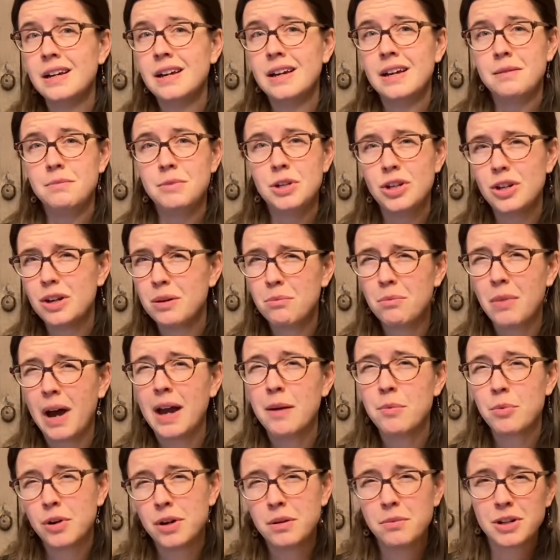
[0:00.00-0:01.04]
and you can buy
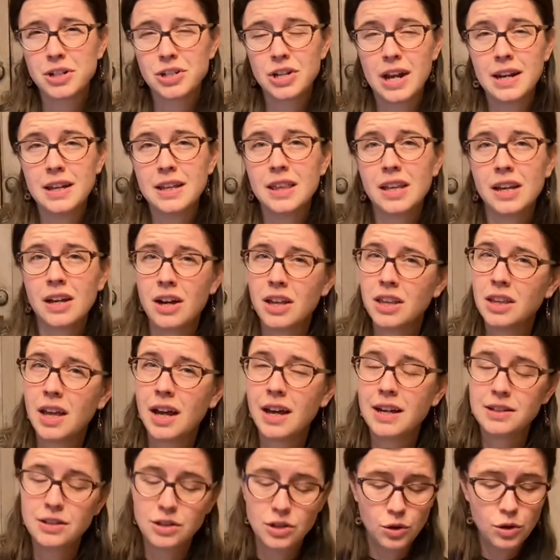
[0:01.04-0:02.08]
pretty much anything
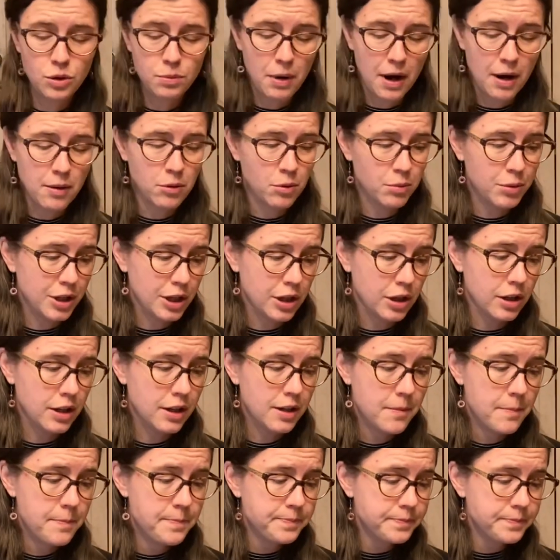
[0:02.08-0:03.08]
online, so you probably could.